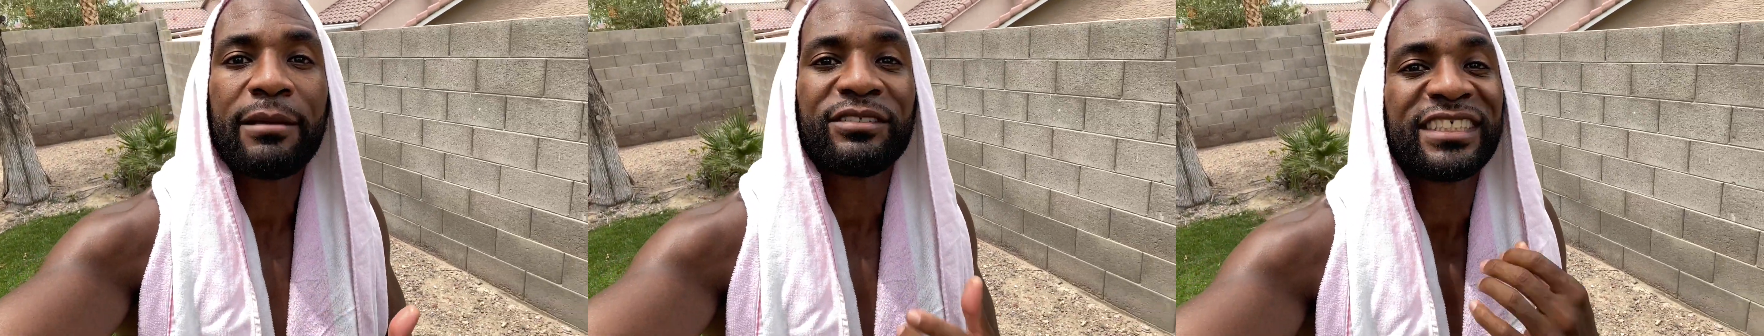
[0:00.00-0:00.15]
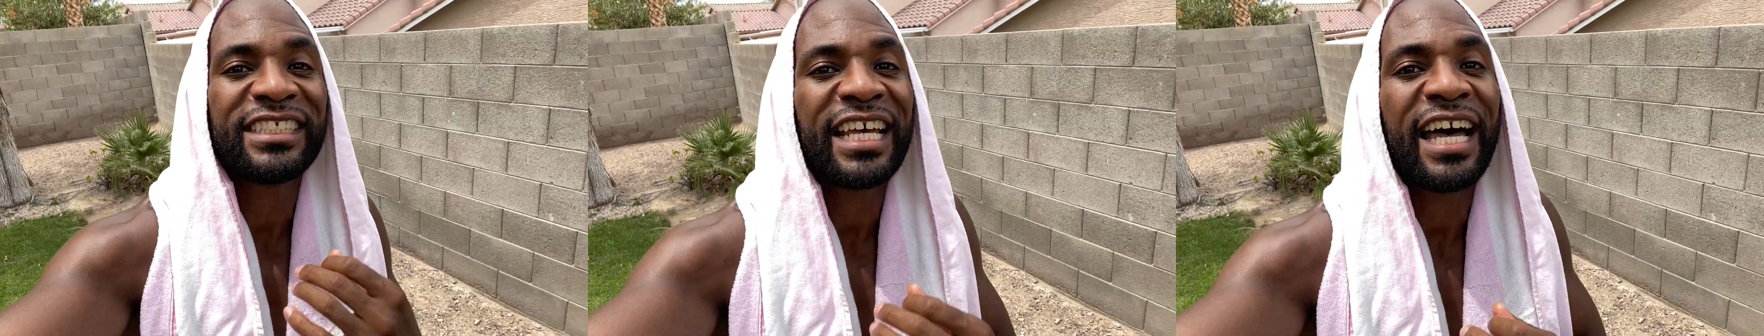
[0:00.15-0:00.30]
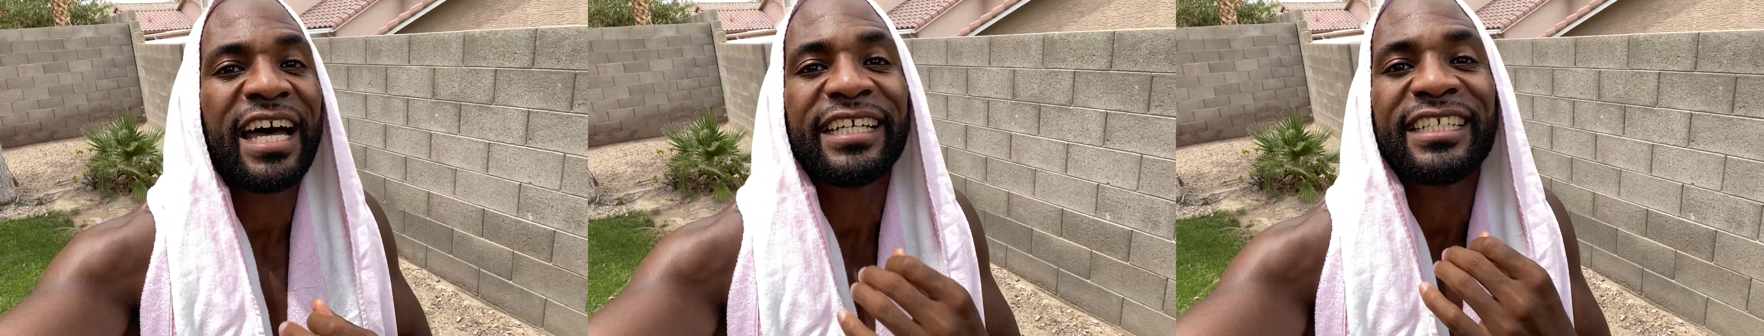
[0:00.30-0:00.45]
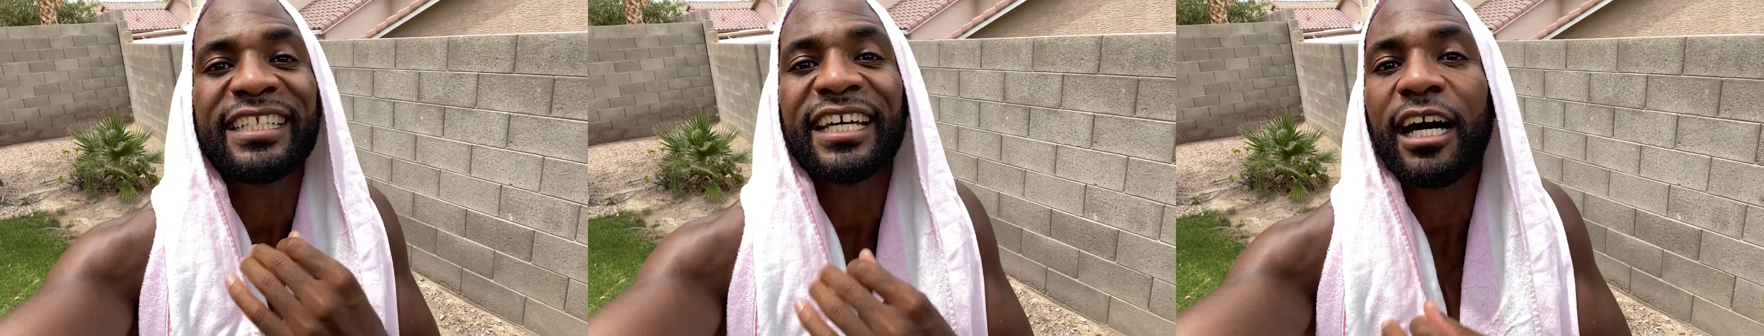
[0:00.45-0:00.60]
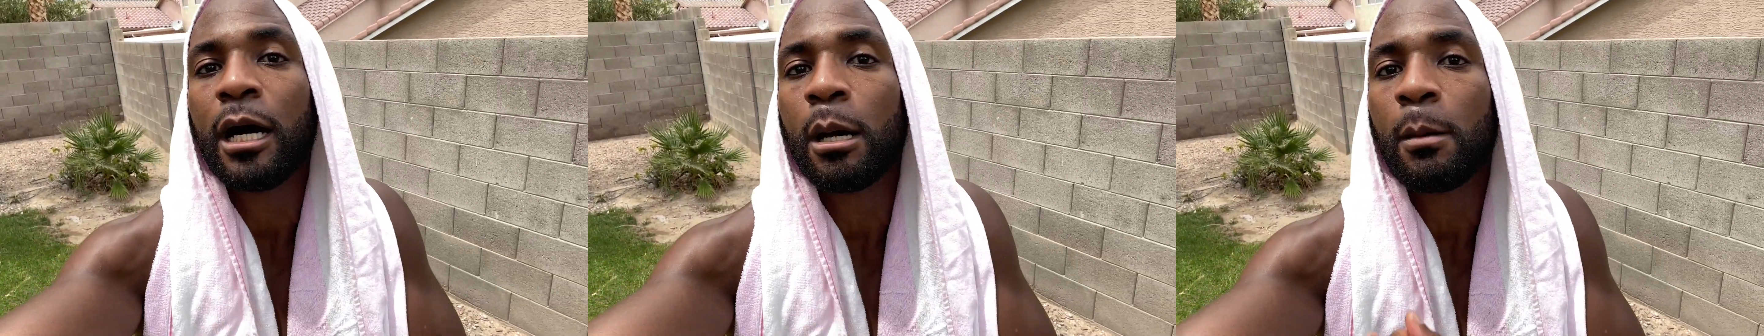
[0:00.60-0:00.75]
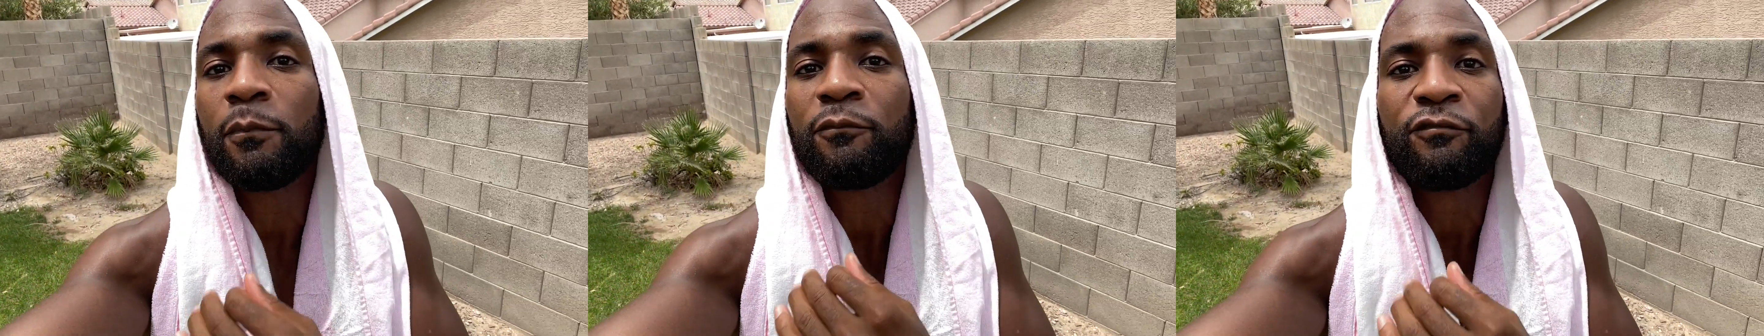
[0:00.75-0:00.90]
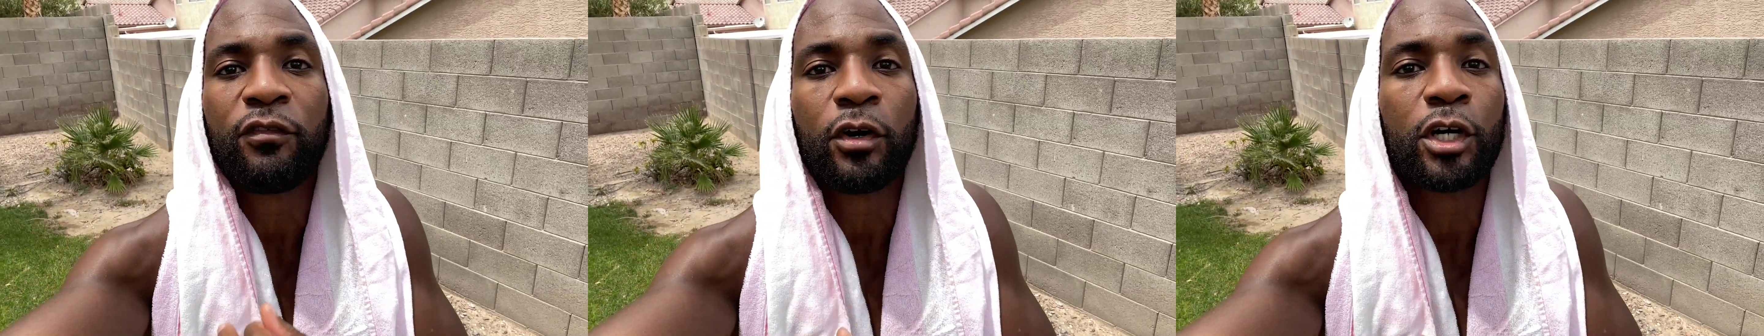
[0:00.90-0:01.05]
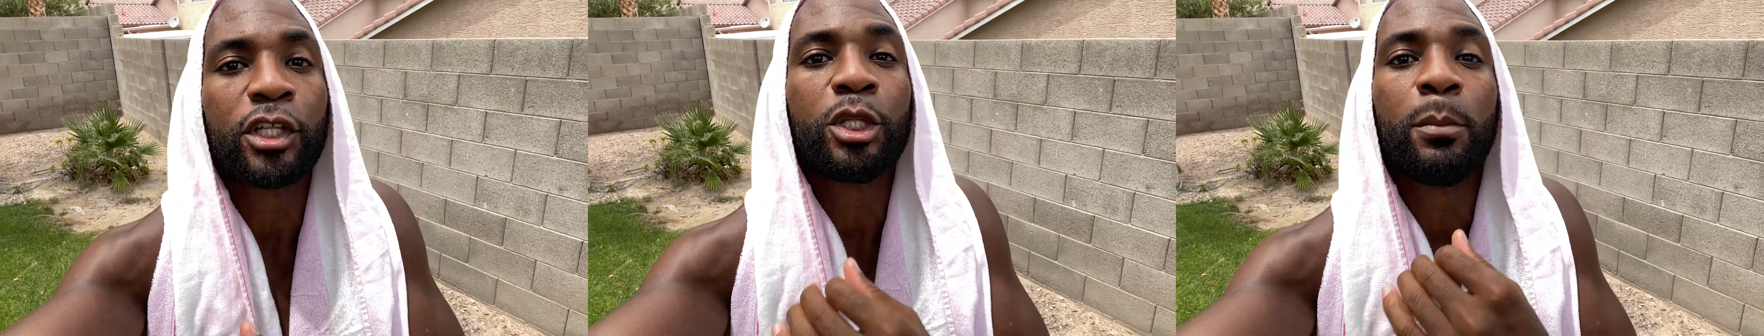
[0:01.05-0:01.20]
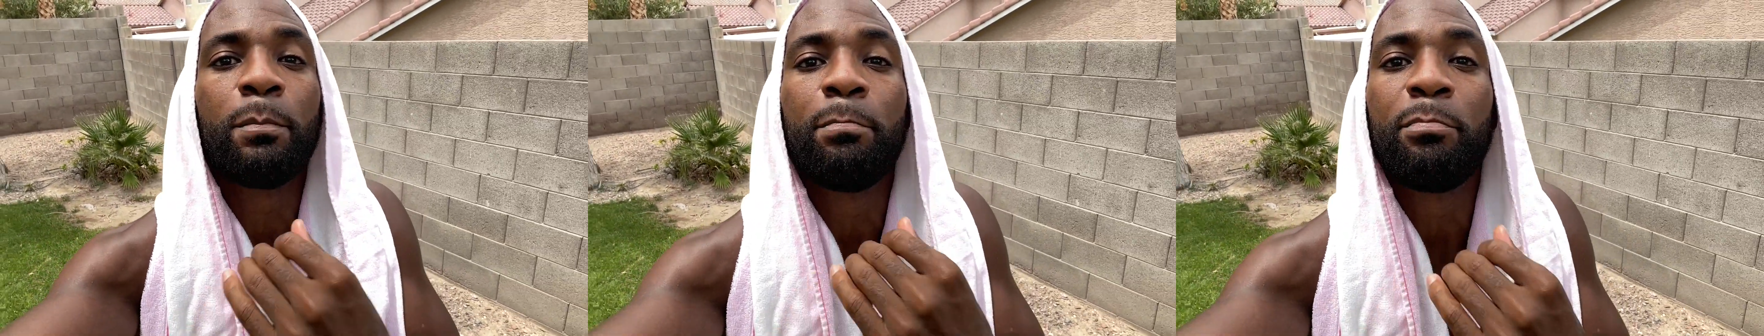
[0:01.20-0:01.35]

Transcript: signed up for the